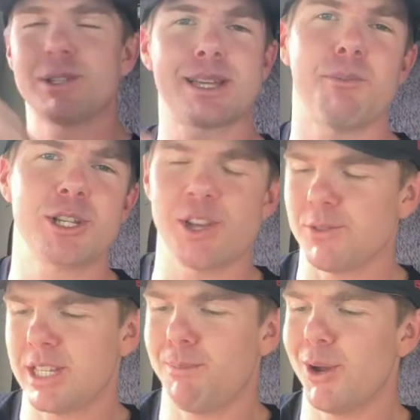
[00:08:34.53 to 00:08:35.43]
It was somebody's
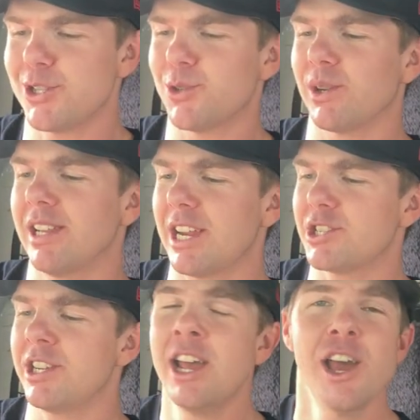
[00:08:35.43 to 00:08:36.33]
obviously personal
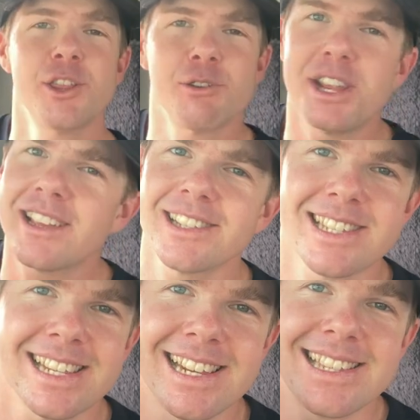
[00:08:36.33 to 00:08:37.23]
collection. The ridiculous
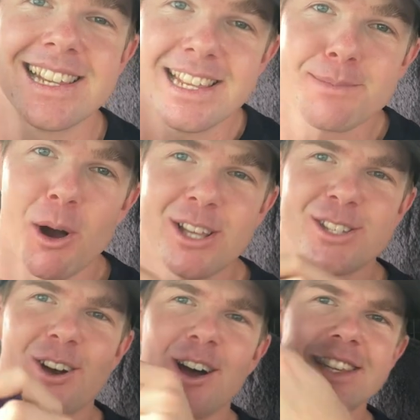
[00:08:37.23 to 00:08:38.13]
thing is it is my
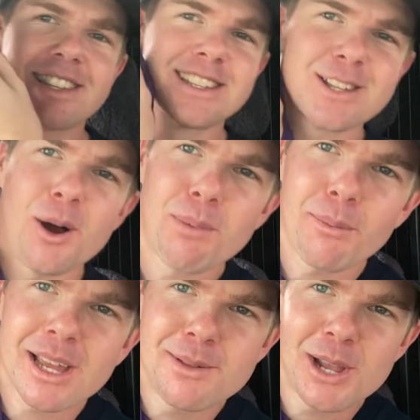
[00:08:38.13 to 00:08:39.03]
size, so I'm
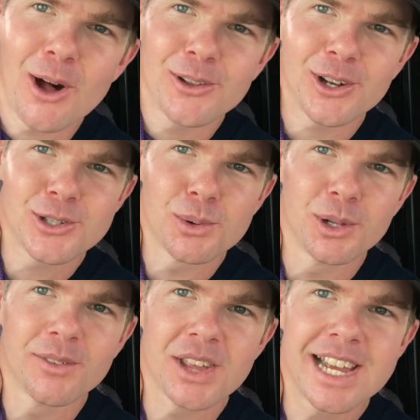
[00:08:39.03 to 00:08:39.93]
probably going to be holding on to
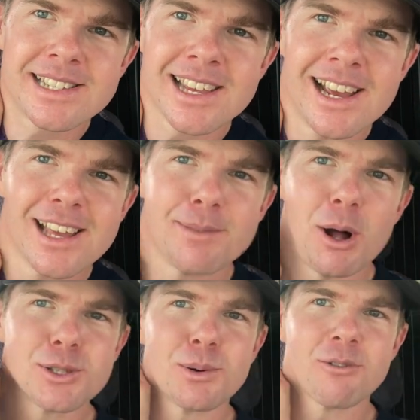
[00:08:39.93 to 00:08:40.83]
all of these. The
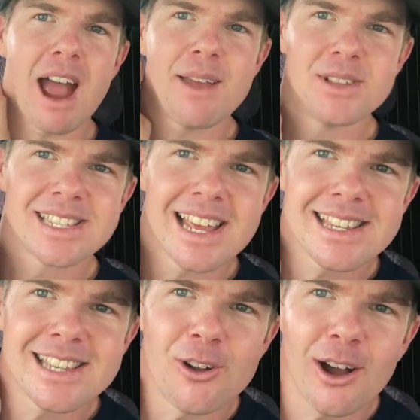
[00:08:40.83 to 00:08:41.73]
Baltimore Ravens,
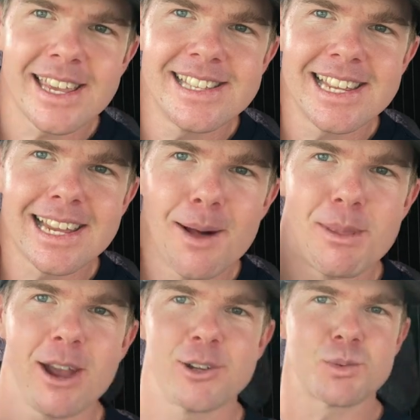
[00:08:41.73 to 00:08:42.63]
there's the Nike tick up
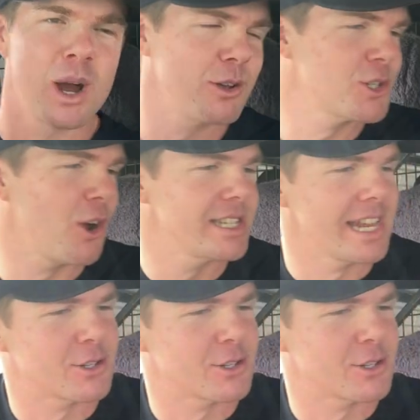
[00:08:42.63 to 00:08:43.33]
there as well, size